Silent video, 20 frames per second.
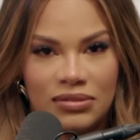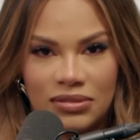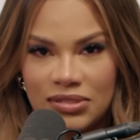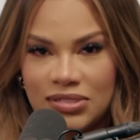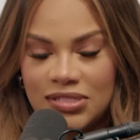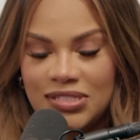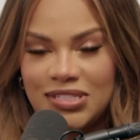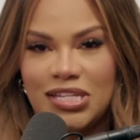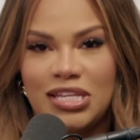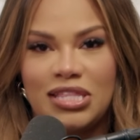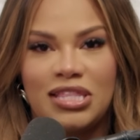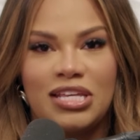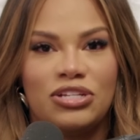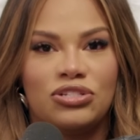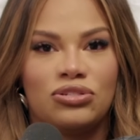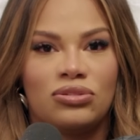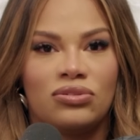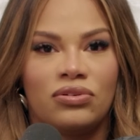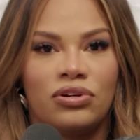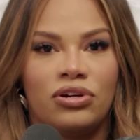see
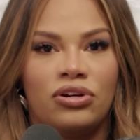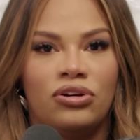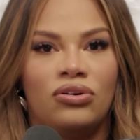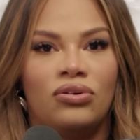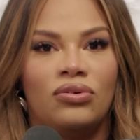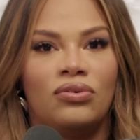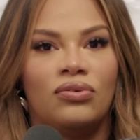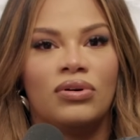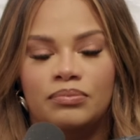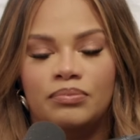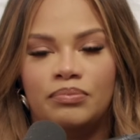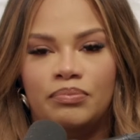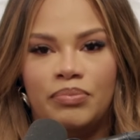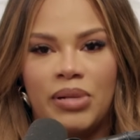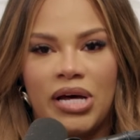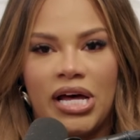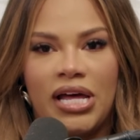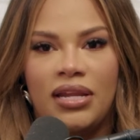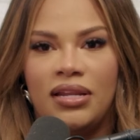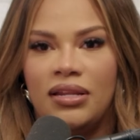things through.
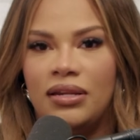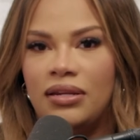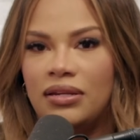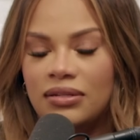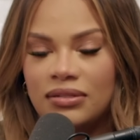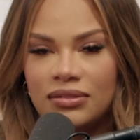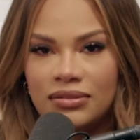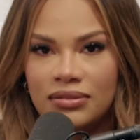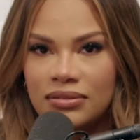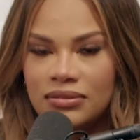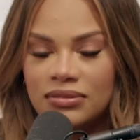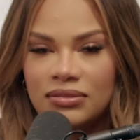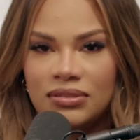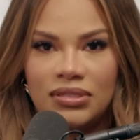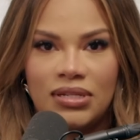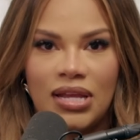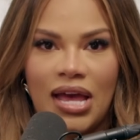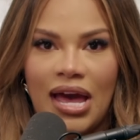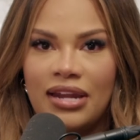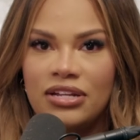But
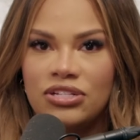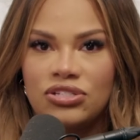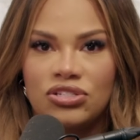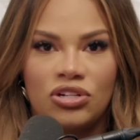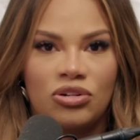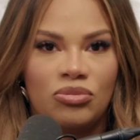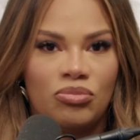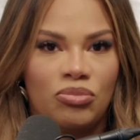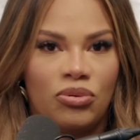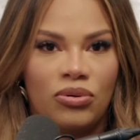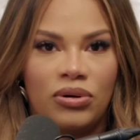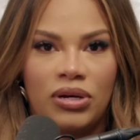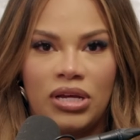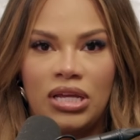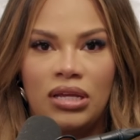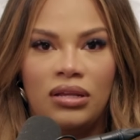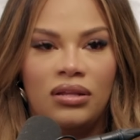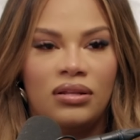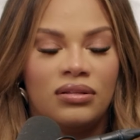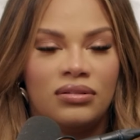at a certain
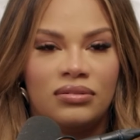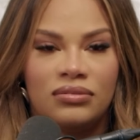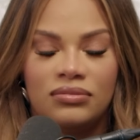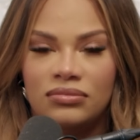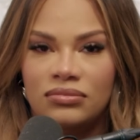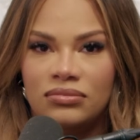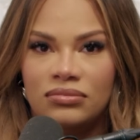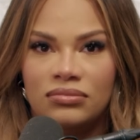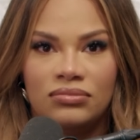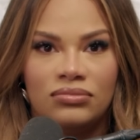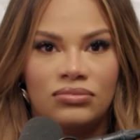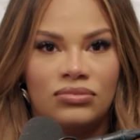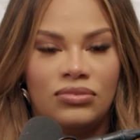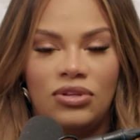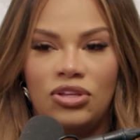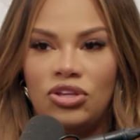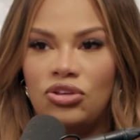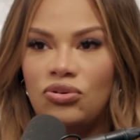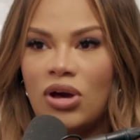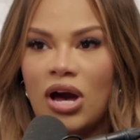point,
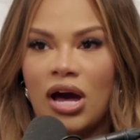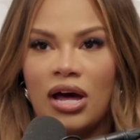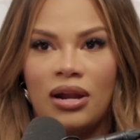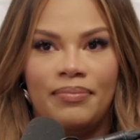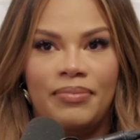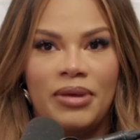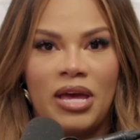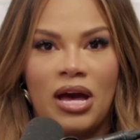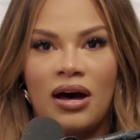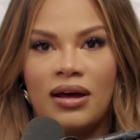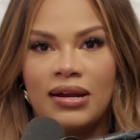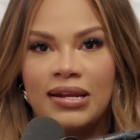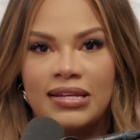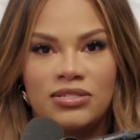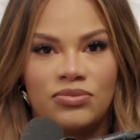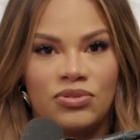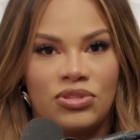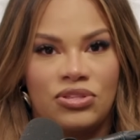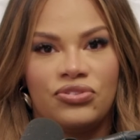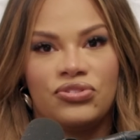you got to be
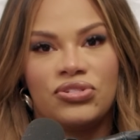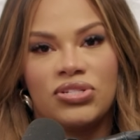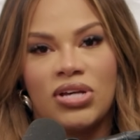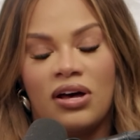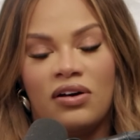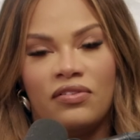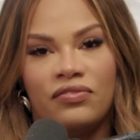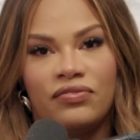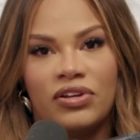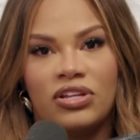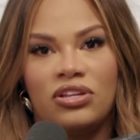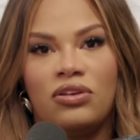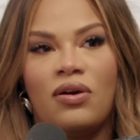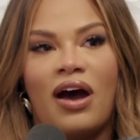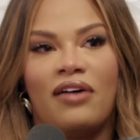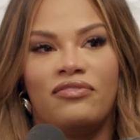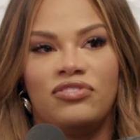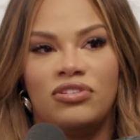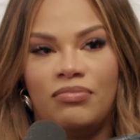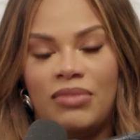honest with yourself and you
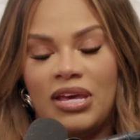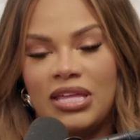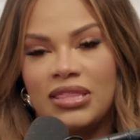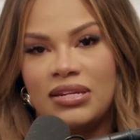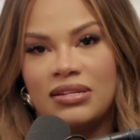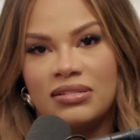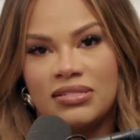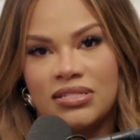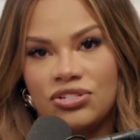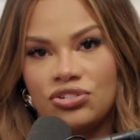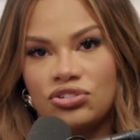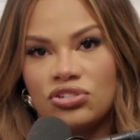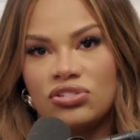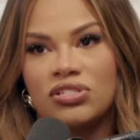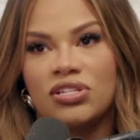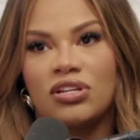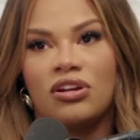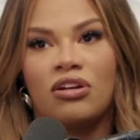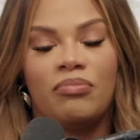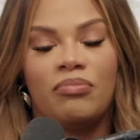have to make the decisions that are